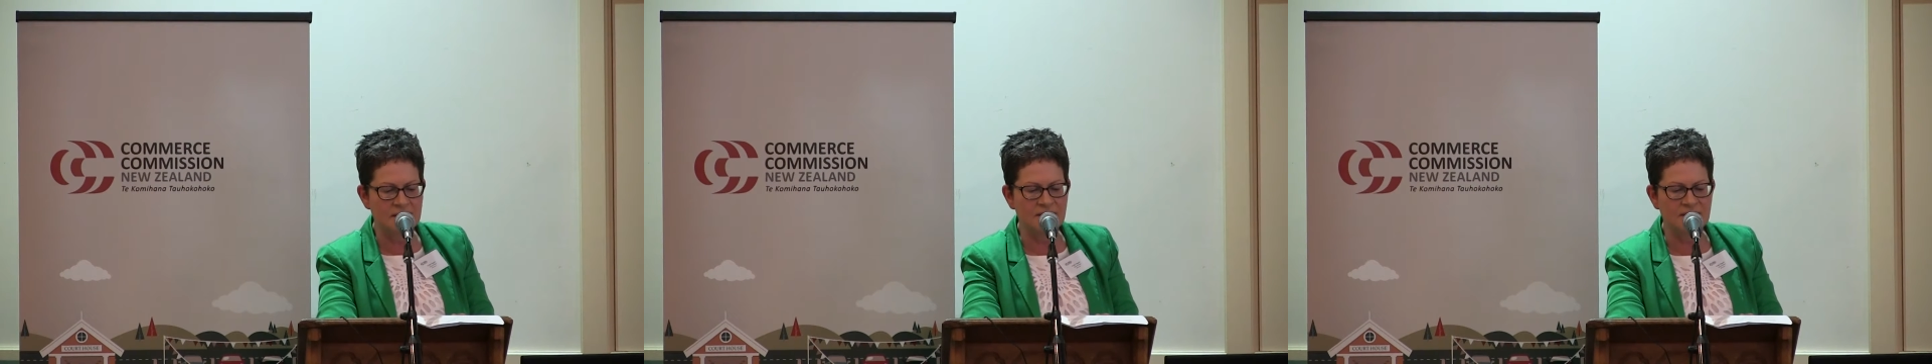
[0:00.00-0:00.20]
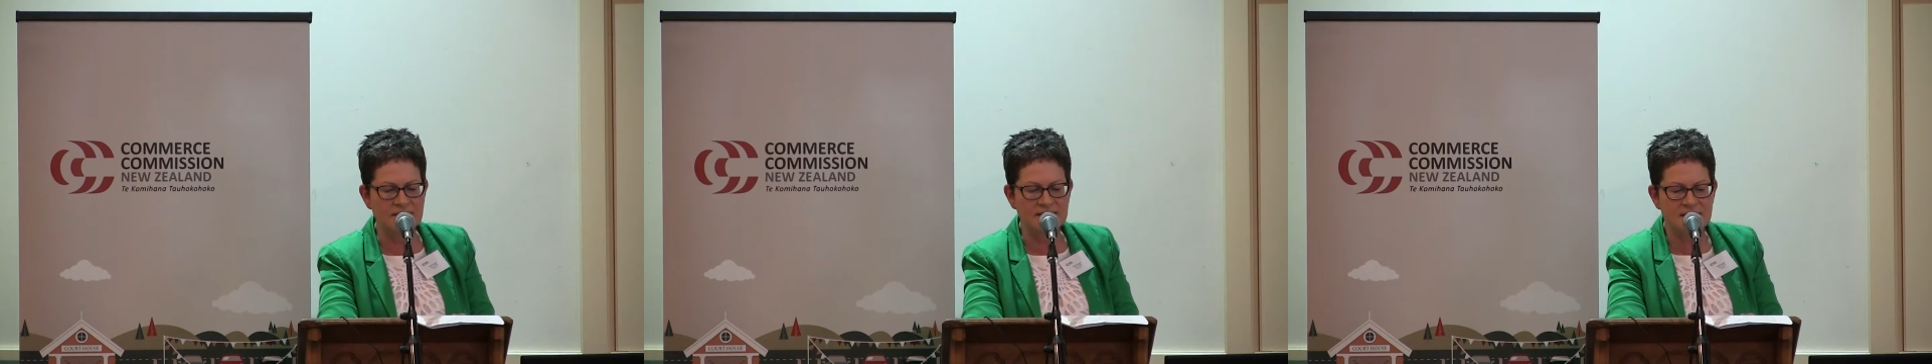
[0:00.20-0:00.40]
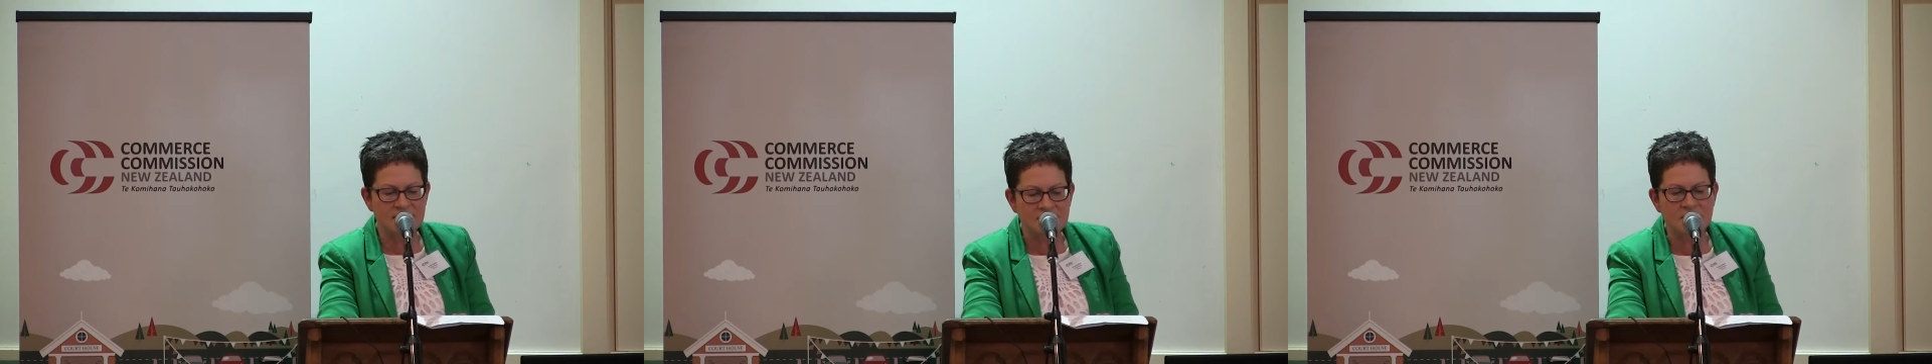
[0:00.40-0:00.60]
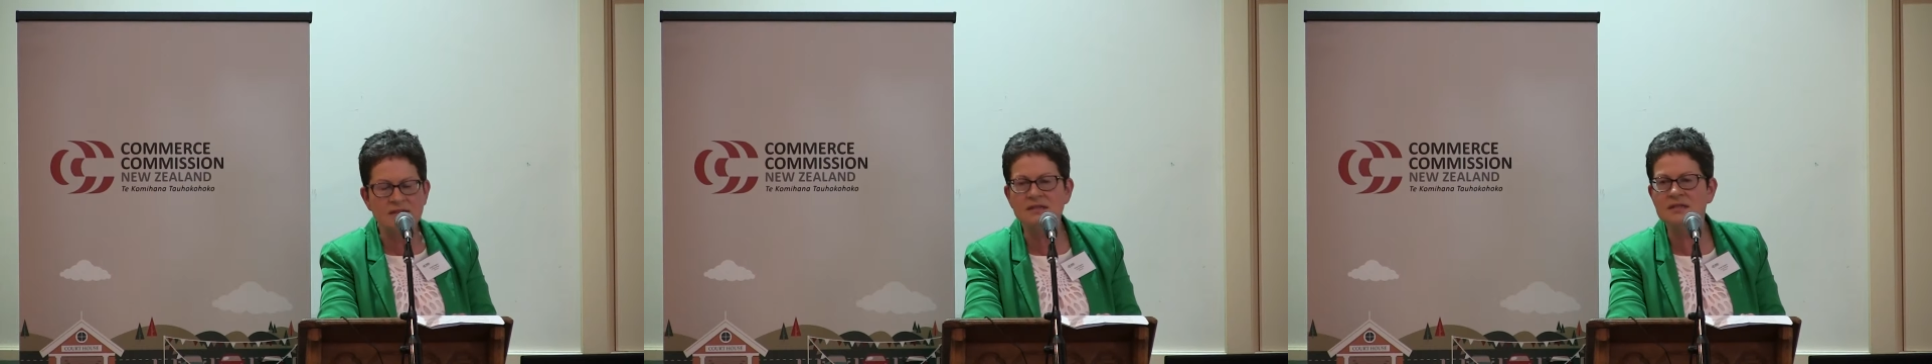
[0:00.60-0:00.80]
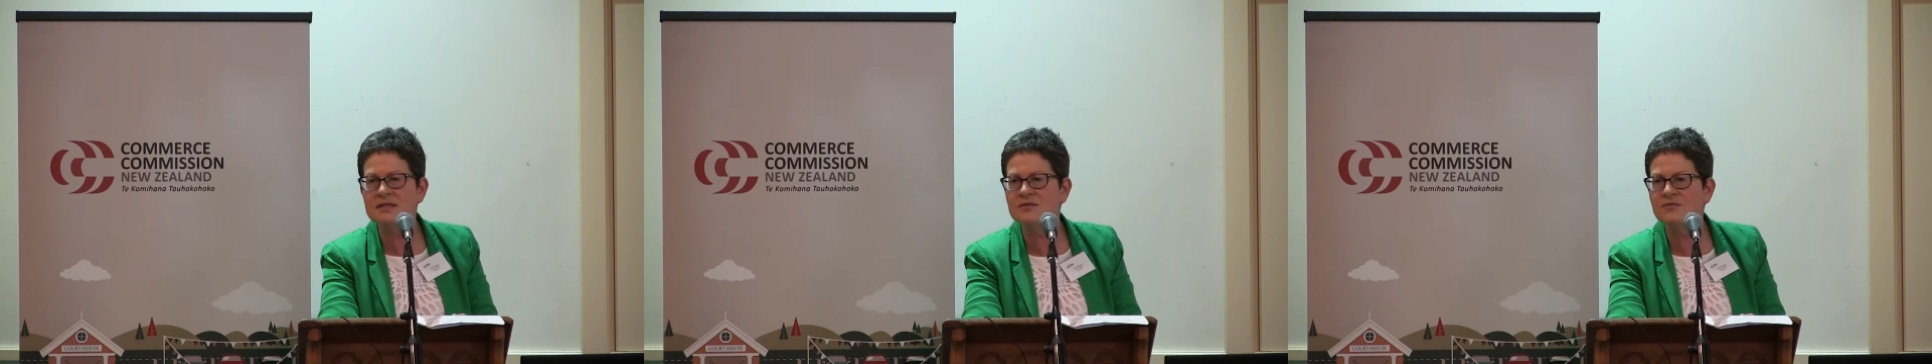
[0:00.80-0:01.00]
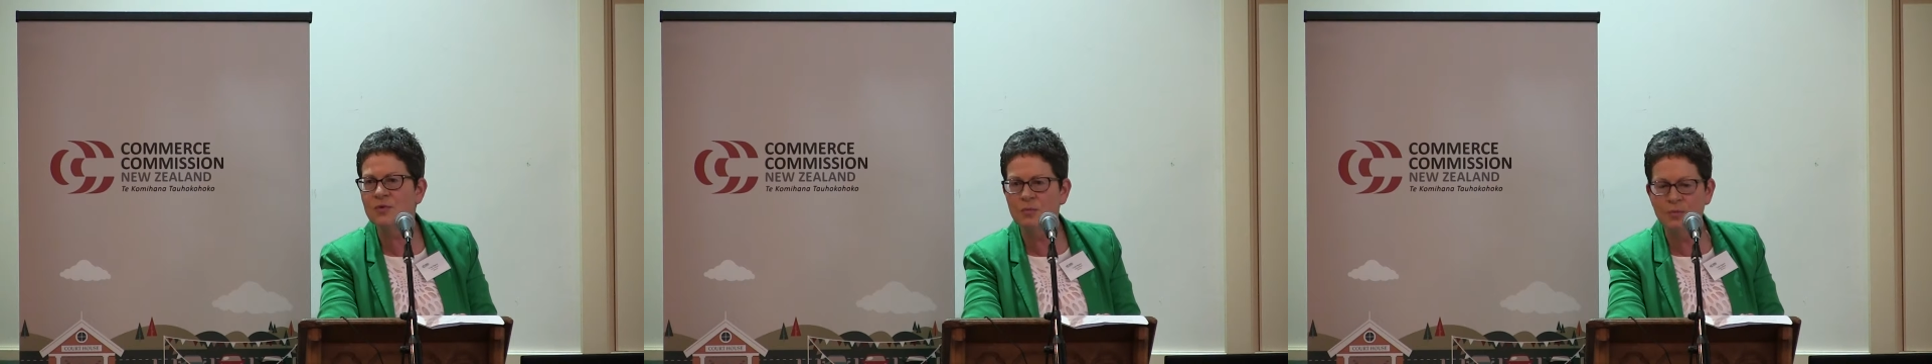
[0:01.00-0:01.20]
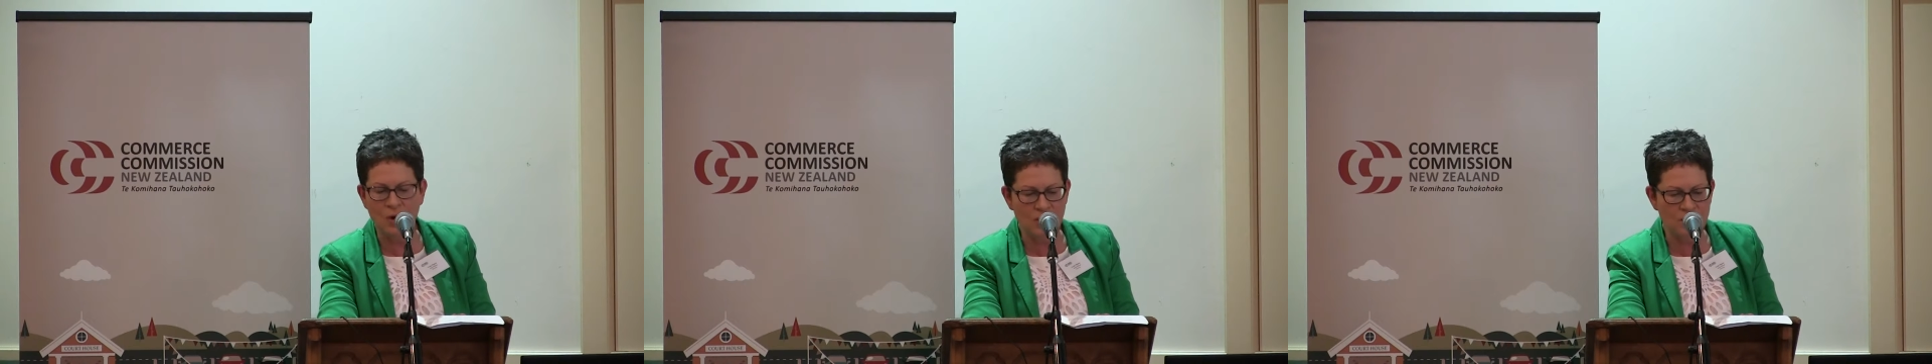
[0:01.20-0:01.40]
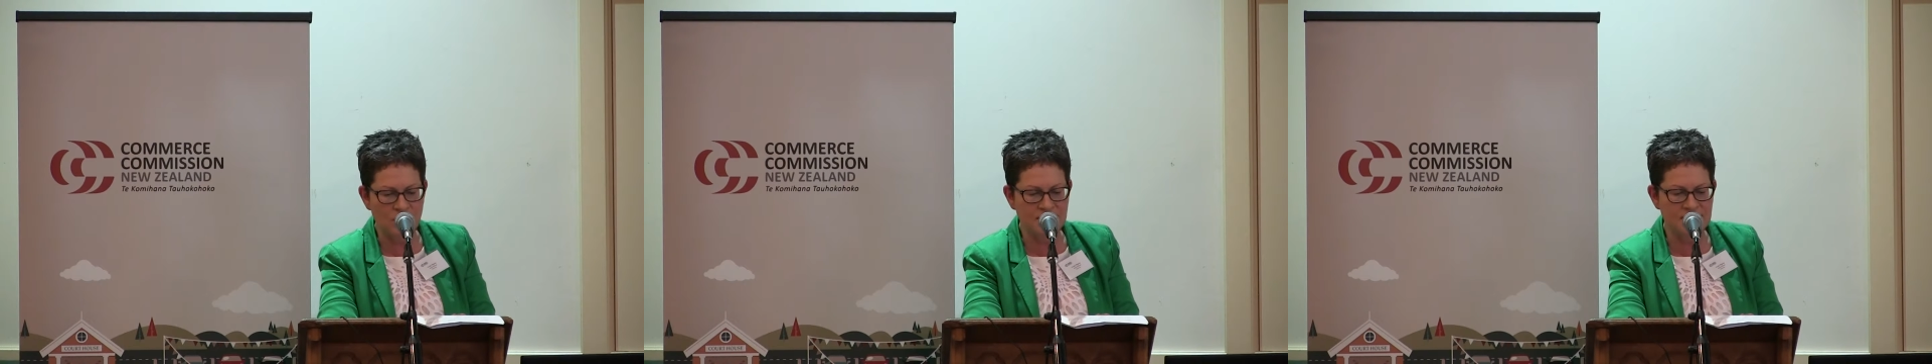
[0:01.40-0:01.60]
The assistance is for
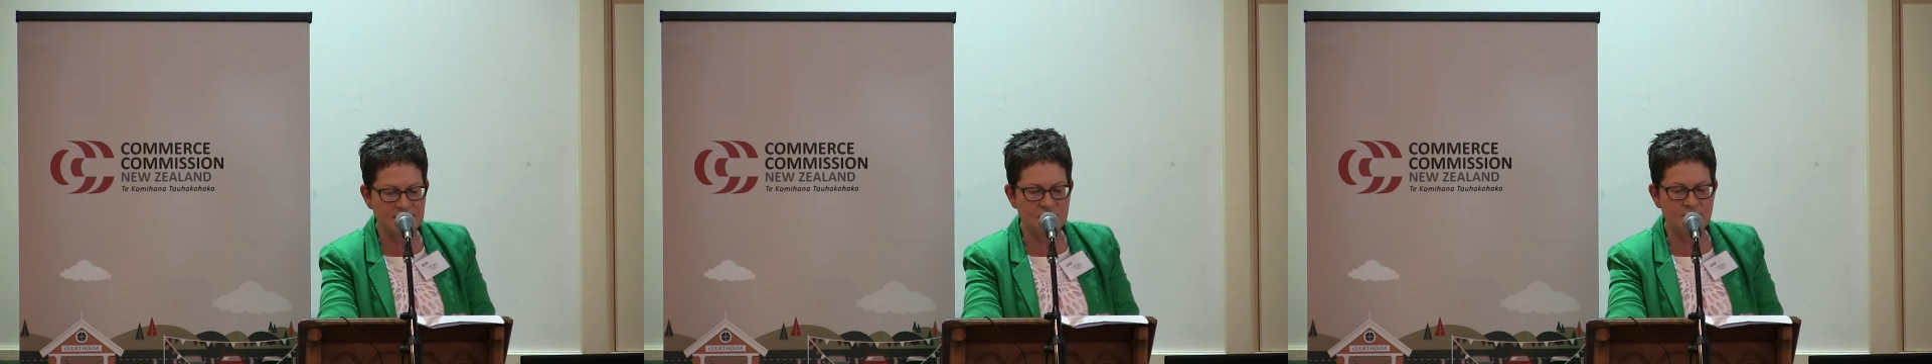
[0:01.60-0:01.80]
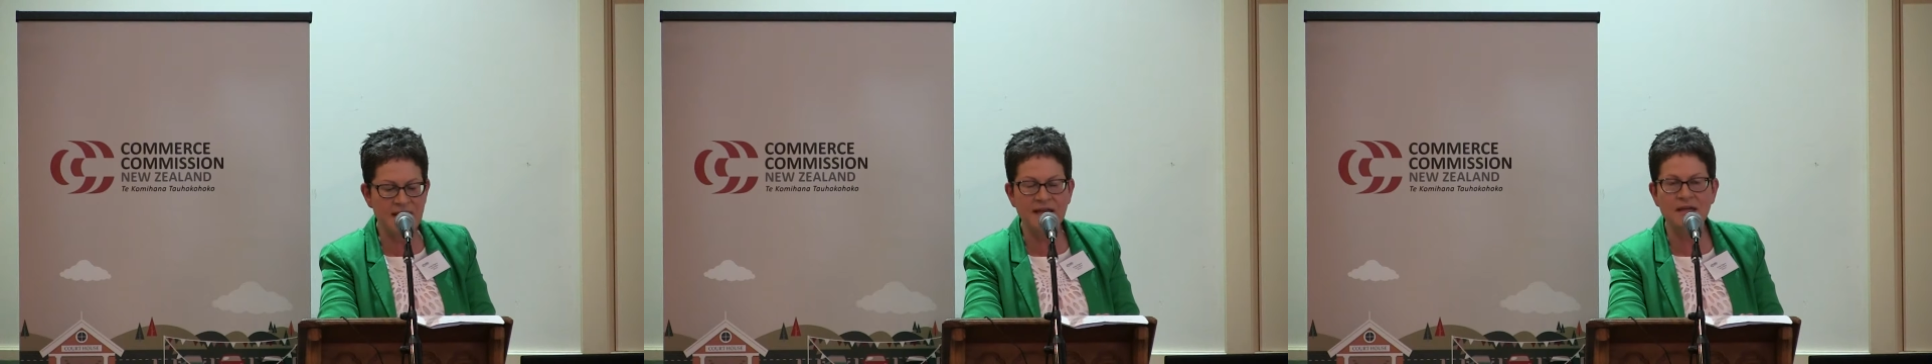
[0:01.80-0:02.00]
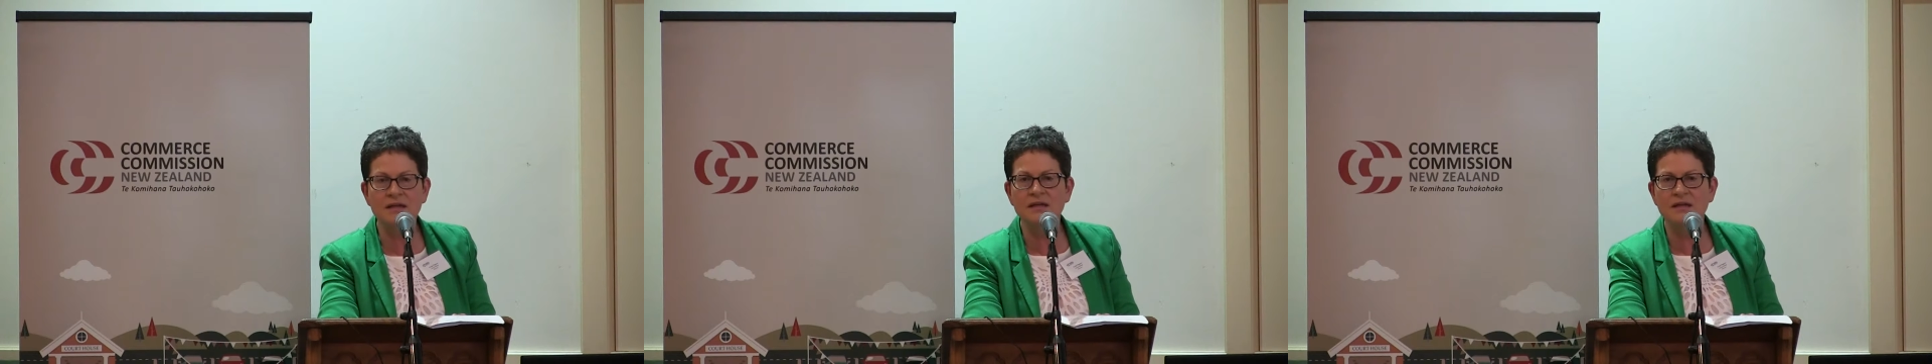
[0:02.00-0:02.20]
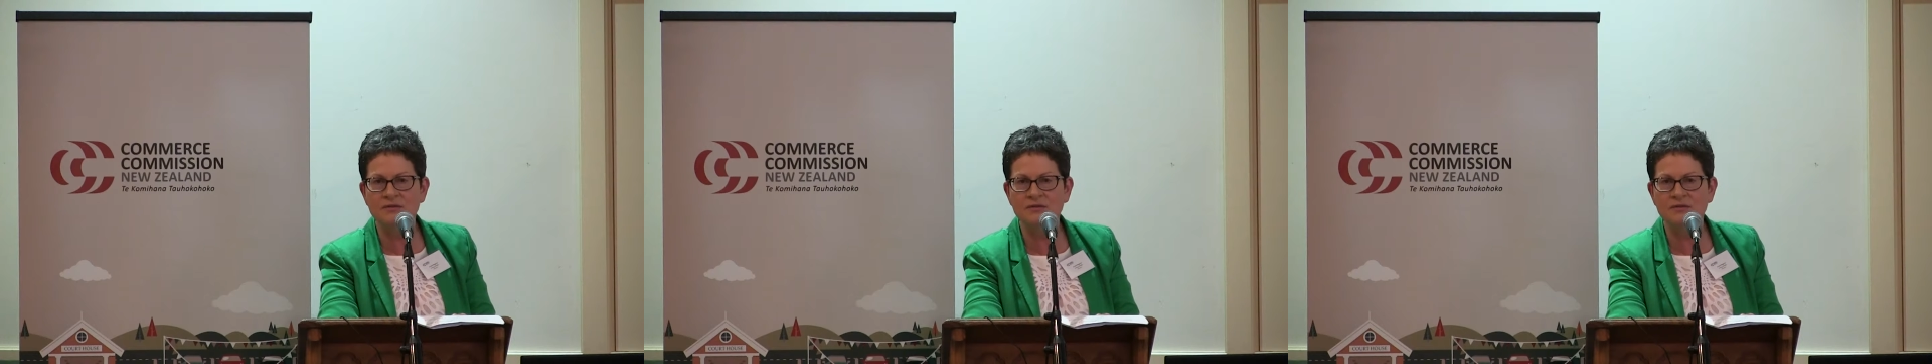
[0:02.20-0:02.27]
borrowers to make